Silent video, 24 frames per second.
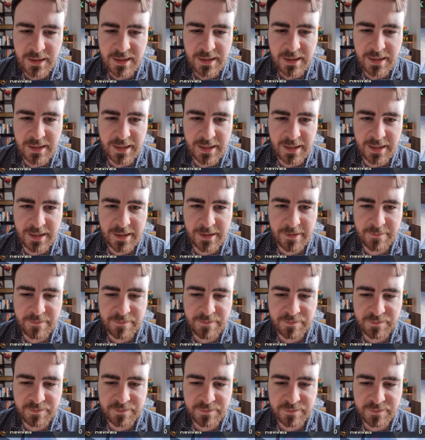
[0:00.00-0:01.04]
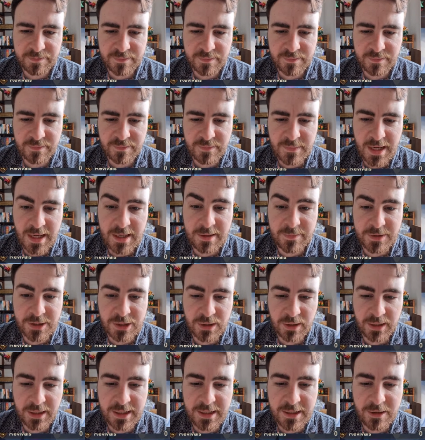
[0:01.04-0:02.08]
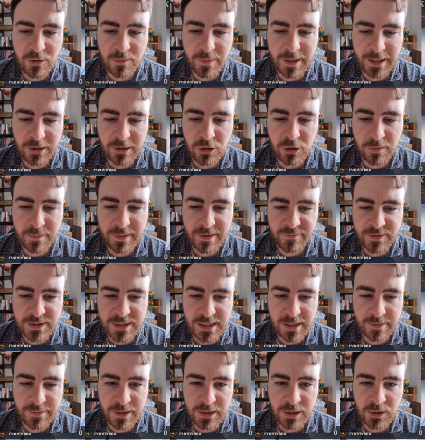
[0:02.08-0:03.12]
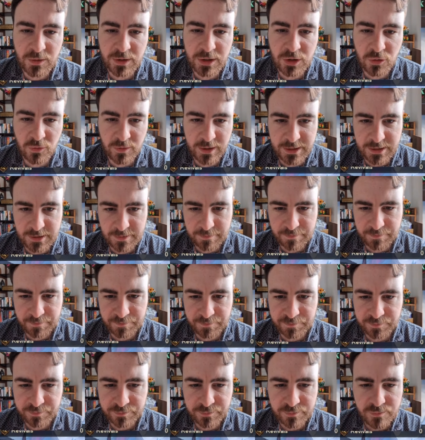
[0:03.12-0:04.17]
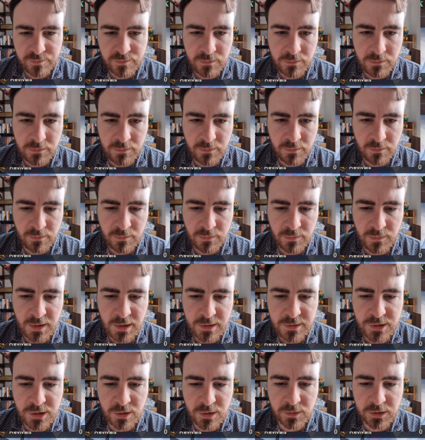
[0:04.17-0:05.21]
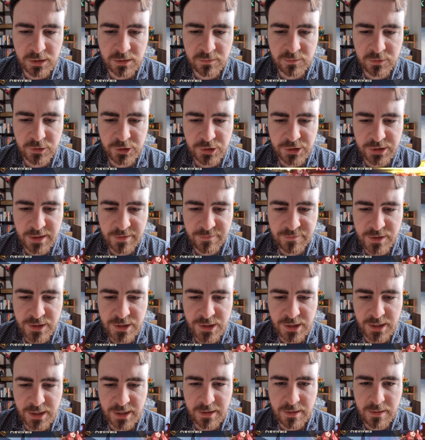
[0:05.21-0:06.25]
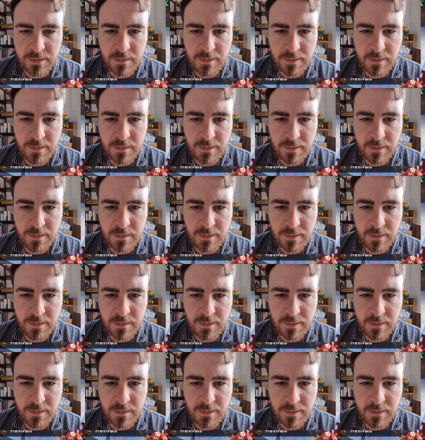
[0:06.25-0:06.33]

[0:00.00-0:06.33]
enemies are going to heal back up every time they do a crit. So we'll just have to see.